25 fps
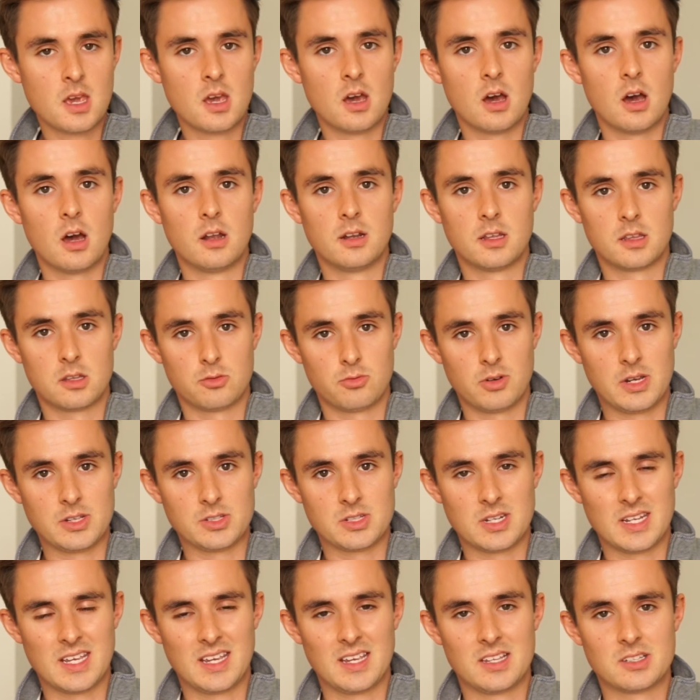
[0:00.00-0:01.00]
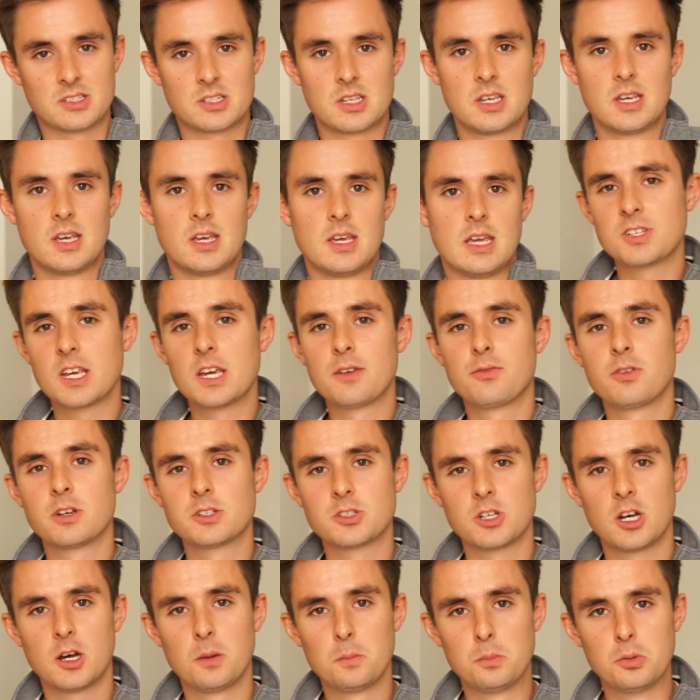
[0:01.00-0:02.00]
Another reason is, say for
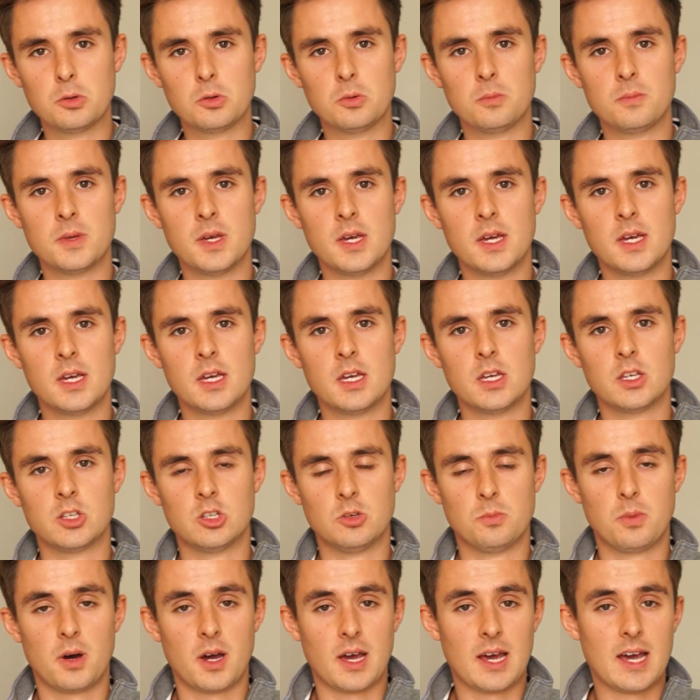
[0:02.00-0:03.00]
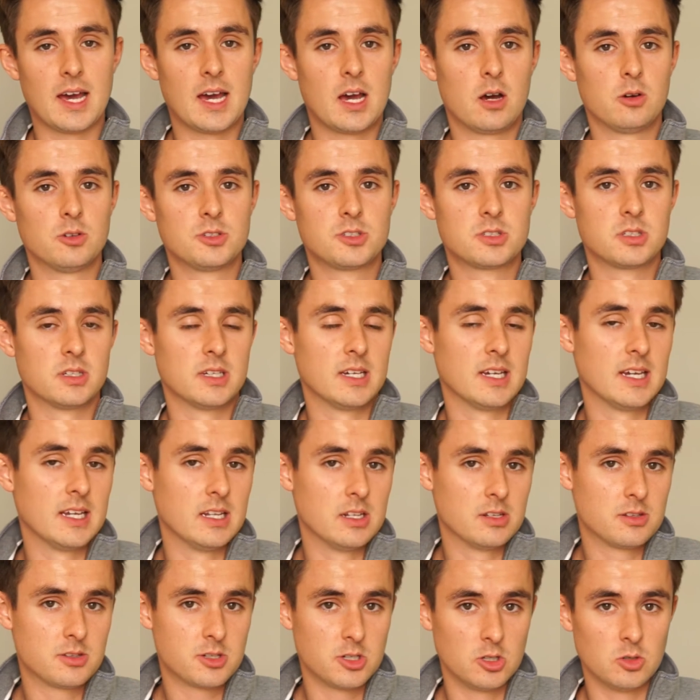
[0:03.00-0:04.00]
example, you buy a house
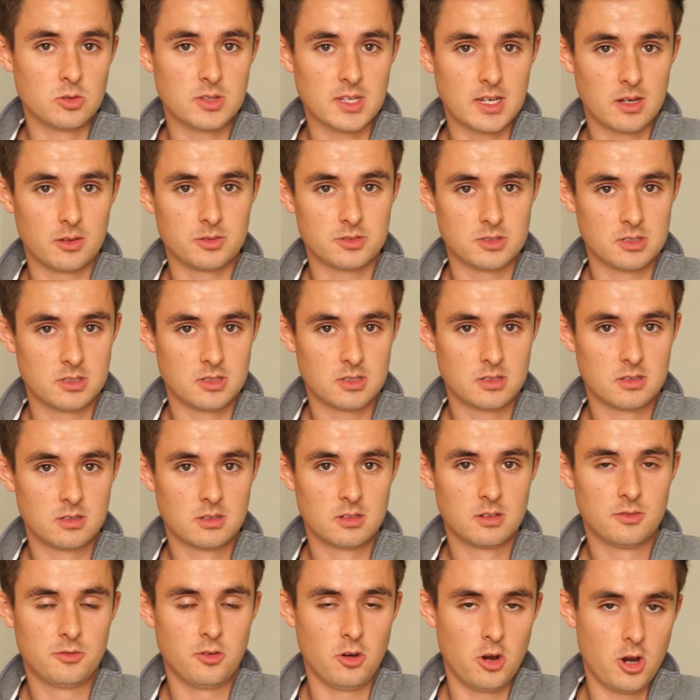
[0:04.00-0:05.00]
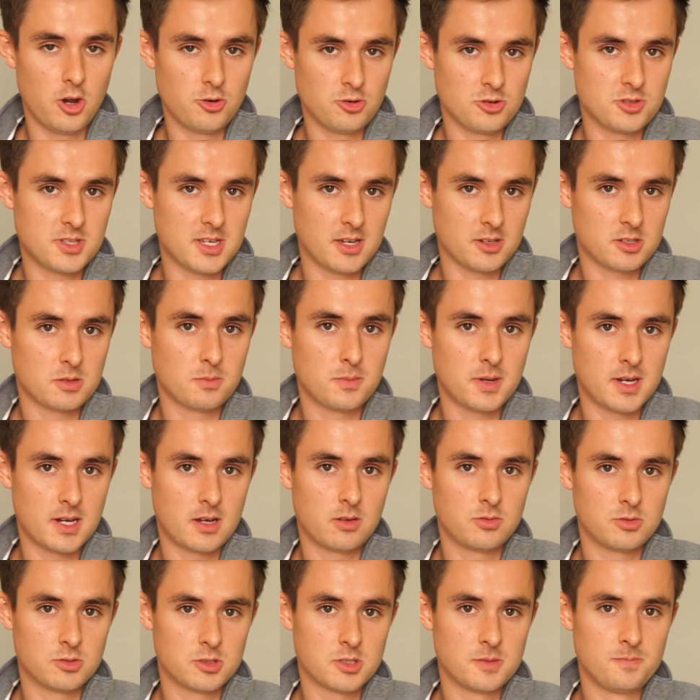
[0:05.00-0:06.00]
in 2000 for
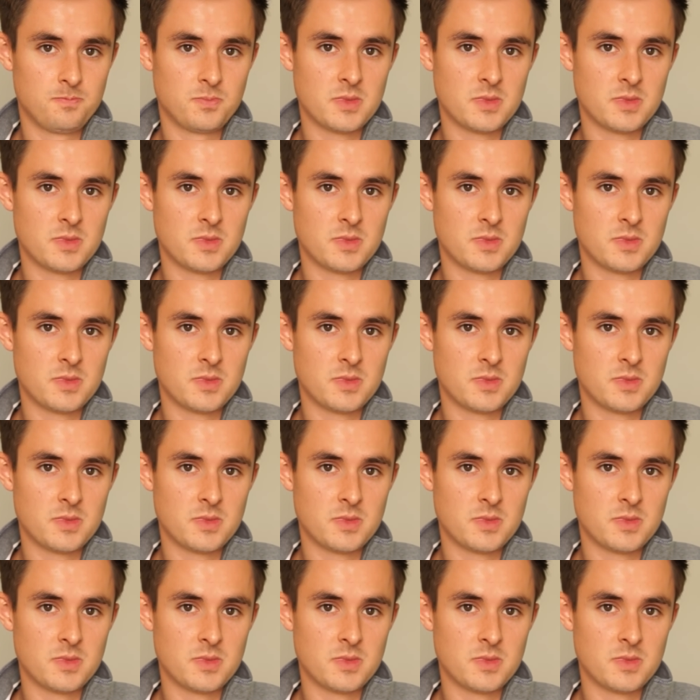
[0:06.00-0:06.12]
£100,000,